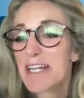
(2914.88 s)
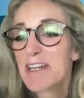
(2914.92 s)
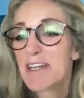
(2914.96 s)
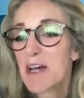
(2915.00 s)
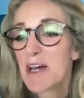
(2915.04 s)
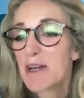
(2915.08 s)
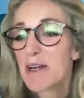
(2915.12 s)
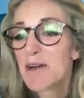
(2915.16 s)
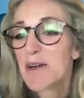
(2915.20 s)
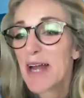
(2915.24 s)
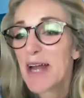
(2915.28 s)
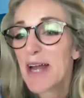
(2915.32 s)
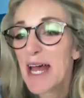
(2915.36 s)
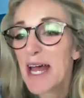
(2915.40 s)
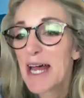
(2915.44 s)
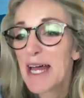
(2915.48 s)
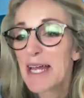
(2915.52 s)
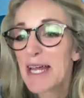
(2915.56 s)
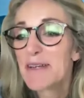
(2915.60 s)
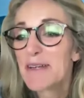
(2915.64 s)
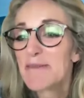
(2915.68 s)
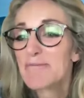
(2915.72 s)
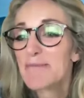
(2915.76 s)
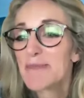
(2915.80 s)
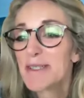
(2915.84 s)
my daughter
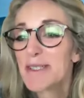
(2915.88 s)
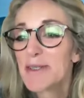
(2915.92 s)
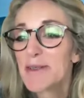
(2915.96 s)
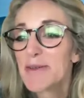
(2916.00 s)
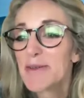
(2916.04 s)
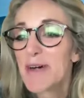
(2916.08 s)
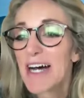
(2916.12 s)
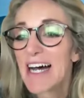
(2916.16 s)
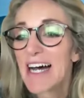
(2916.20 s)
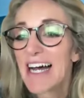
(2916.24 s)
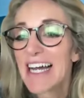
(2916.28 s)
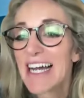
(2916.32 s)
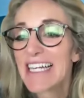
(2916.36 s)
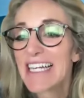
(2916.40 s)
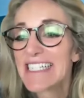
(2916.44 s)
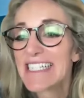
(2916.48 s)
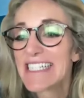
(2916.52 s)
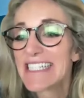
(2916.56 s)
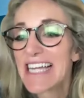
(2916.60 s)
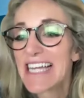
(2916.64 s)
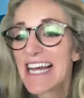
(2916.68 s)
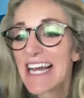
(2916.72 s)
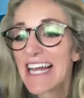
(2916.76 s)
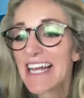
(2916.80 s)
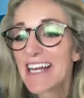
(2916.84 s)
had blue
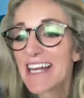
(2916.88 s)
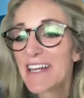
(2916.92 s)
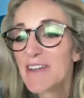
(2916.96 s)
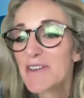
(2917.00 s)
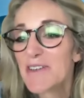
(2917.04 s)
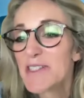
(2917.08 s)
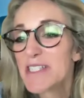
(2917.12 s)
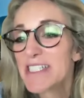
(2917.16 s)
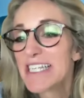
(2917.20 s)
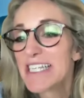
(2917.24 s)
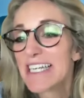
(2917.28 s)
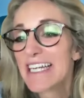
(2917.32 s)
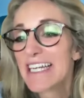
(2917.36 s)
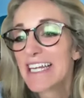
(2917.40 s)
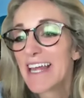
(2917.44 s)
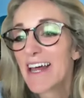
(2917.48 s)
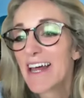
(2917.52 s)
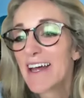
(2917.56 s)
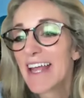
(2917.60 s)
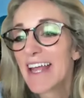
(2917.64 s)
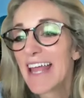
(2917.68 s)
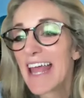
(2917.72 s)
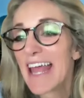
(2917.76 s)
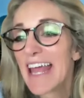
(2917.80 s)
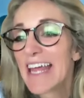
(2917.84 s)
eyes, diagnosed at a
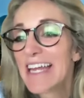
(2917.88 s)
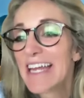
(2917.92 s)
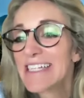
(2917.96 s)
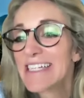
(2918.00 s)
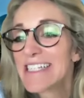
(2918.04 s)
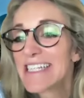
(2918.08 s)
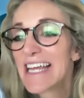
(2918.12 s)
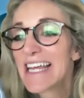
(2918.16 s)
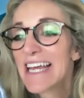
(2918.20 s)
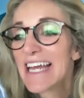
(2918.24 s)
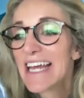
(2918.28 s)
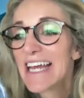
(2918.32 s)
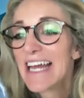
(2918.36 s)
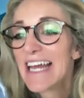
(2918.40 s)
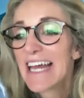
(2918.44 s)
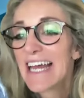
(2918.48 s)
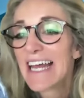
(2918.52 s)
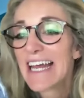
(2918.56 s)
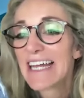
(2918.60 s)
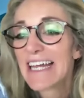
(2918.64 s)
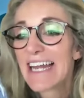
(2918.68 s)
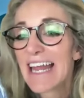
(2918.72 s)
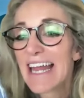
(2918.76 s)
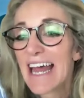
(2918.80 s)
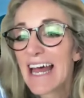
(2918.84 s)
young age,
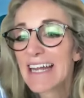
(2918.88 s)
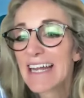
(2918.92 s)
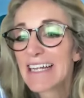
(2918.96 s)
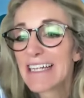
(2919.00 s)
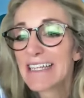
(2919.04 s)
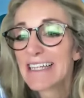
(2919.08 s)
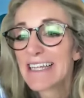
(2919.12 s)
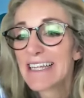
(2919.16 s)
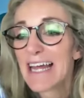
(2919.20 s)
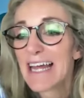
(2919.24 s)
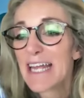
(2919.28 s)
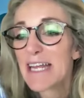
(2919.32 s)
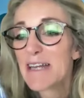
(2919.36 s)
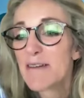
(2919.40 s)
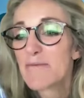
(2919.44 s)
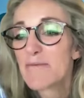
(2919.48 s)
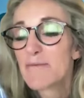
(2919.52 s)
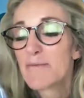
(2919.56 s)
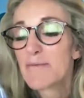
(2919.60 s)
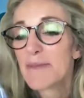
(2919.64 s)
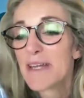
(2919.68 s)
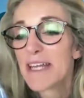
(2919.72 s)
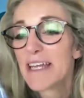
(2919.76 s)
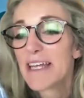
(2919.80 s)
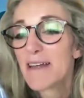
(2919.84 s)
and had a light
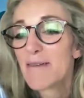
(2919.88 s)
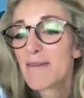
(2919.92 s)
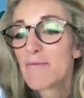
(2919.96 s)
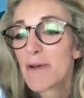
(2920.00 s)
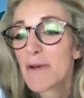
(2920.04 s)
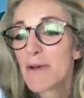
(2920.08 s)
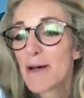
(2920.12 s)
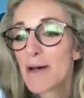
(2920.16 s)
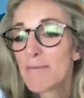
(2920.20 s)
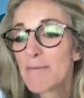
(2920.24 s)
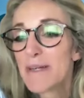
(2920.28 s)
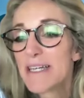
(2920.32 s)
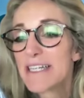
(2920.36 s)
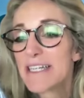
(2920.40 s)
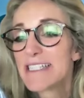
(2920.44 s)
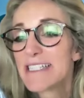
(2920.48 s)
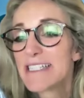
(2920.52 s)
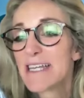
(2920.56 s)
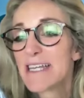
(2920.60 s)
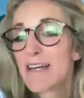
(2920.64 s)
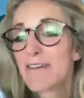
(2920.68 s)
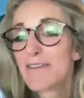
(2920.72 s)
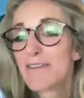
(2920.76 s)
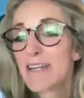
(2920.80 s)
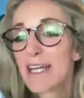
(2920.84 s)
pink puppy
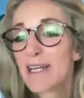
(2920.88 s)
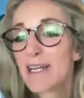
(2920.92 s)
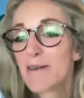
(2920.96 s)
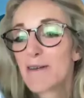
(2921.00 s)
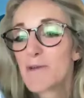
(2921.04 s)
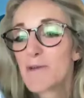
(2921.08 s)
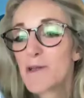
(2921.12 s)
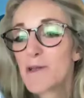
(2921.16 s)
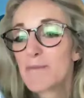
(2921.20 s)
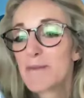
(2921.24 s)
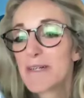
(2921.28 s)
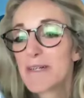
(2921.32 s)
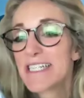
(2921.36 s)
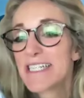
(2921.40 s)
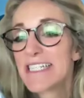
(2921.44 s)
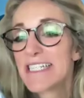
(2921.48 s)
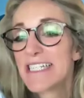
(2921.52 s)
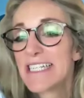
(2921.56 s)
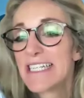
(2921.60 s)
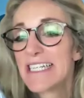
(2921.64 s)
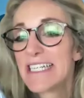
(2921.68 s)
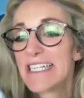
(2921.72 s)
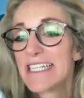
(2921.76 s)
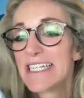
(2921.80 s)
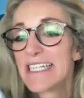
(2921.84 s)
stuffed animal, but mm -hmm. she